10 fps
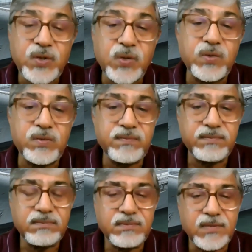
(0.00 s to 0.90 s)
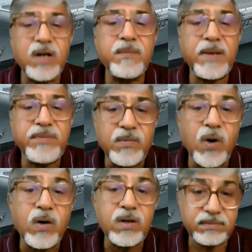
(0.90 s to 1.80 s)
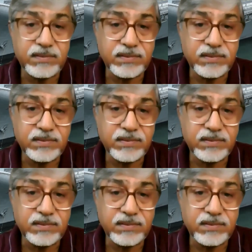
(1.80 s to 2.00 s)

two or maybe more